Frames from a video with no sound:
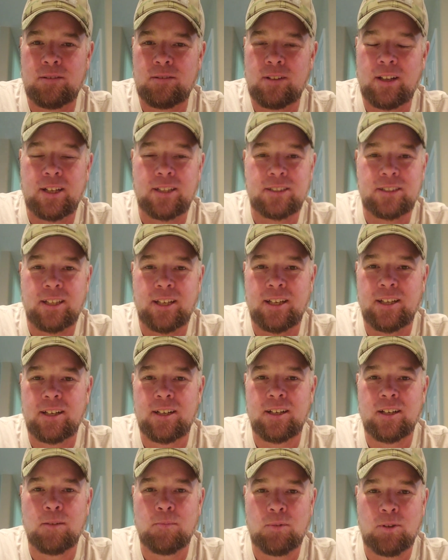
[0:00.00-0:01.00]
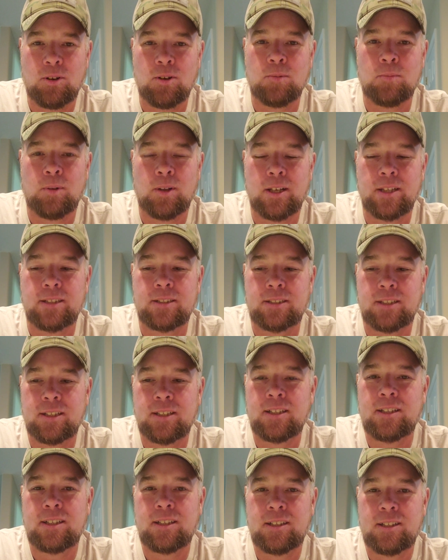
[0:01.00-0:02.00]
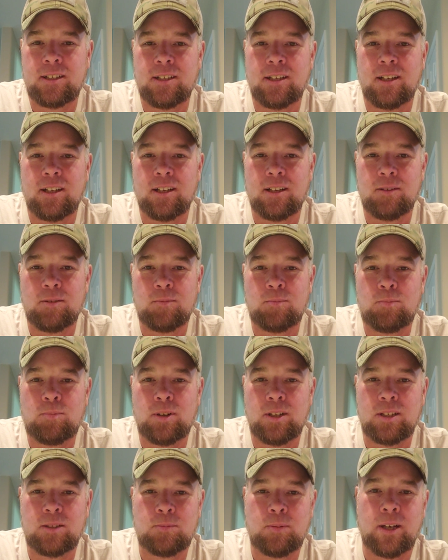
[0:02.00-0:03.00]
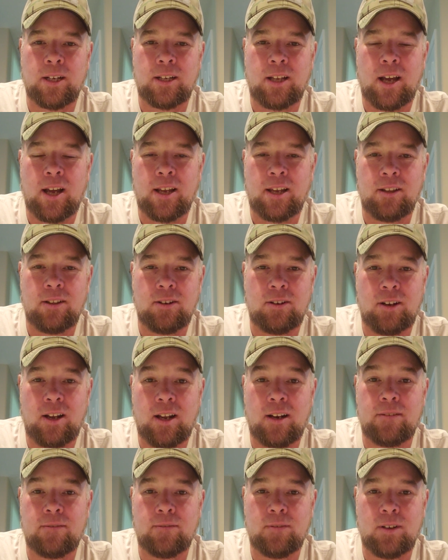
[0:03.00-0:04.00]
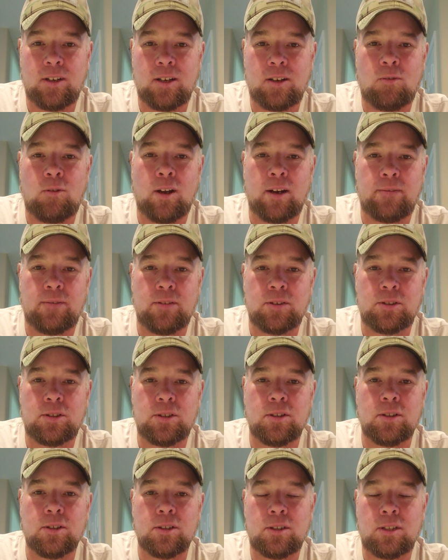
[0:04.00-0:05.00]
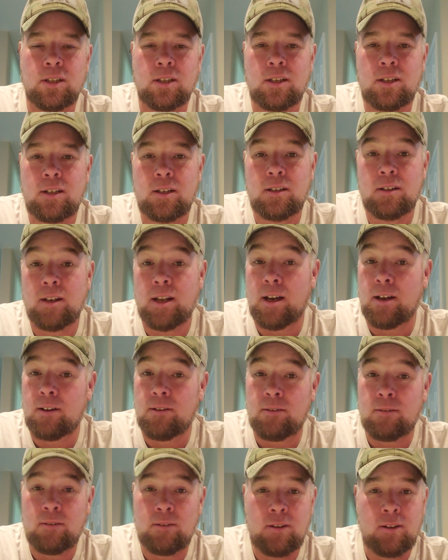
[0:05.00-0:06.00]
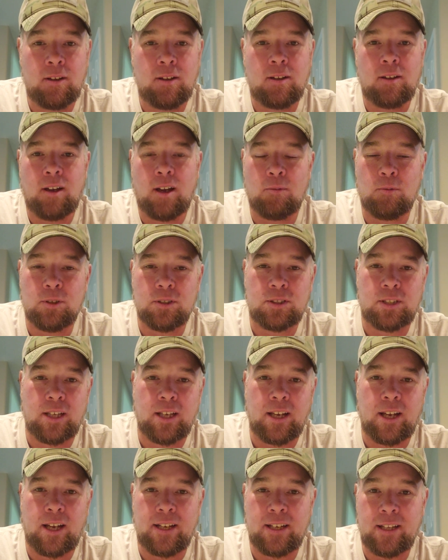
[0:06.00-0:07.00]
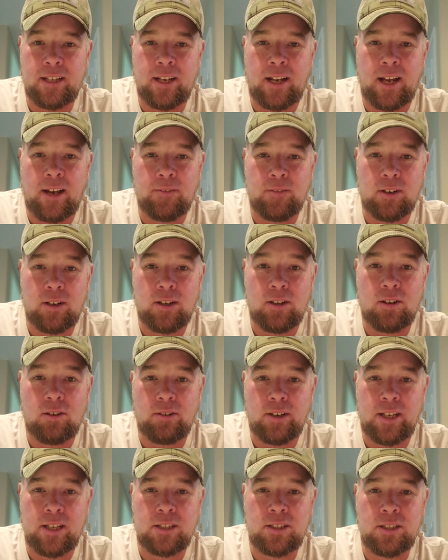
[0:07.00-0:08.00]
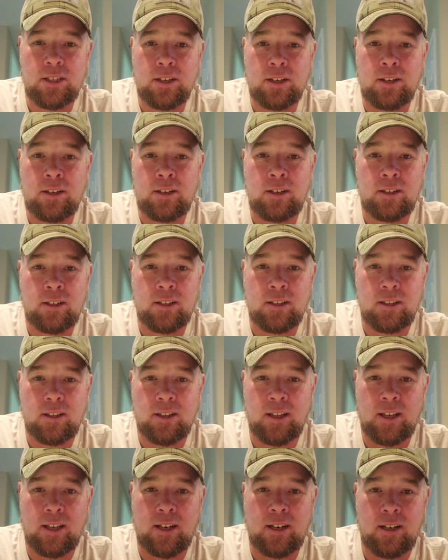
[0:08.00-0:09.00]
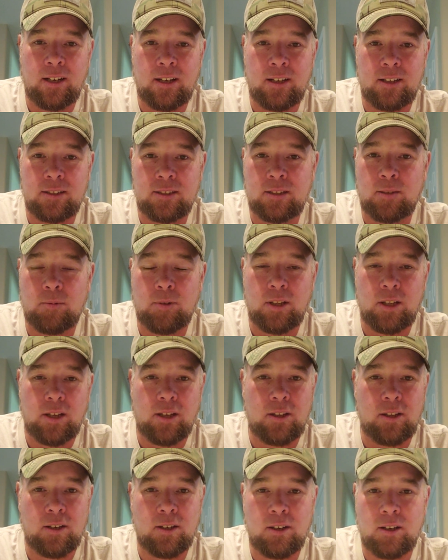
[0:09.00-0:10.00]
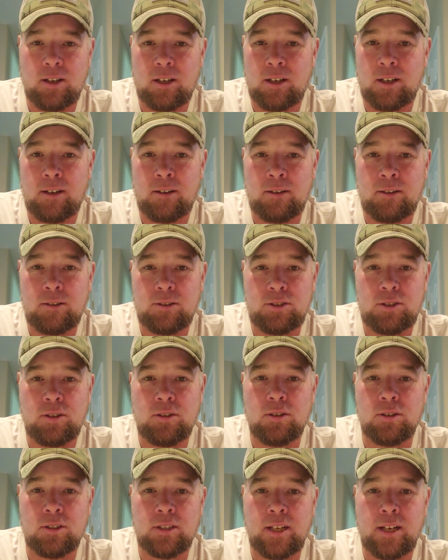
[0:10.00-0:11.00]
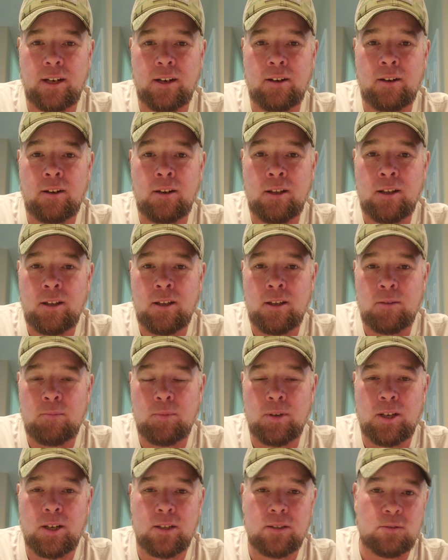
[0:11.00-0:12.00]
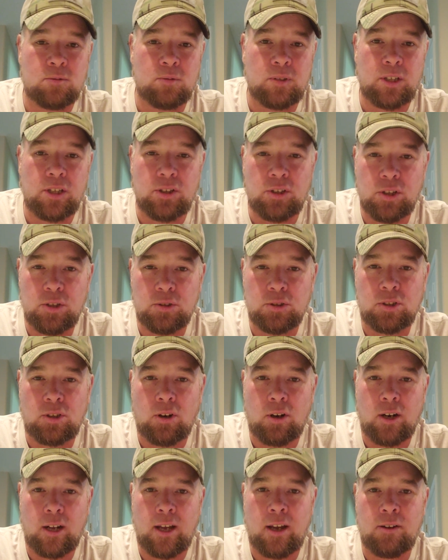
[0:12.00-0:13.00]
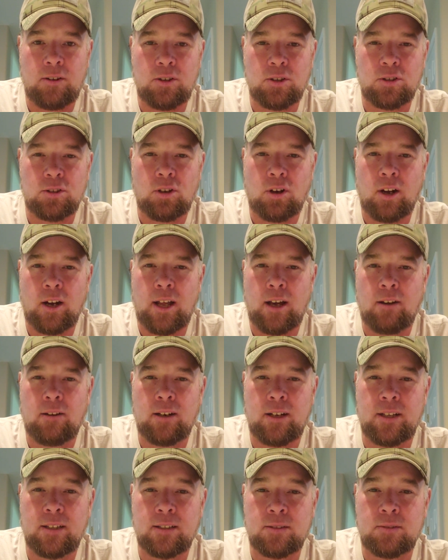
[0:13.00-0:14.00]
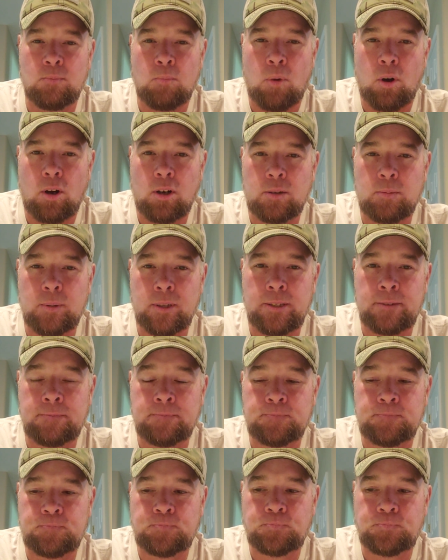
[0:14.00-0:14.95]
Like I say, ended up third place. Pretty spectacular out of quite a few shooters. Now, I will say I did have it a little easier than some of the other shooters there, because when you do start out, you start out as marksman,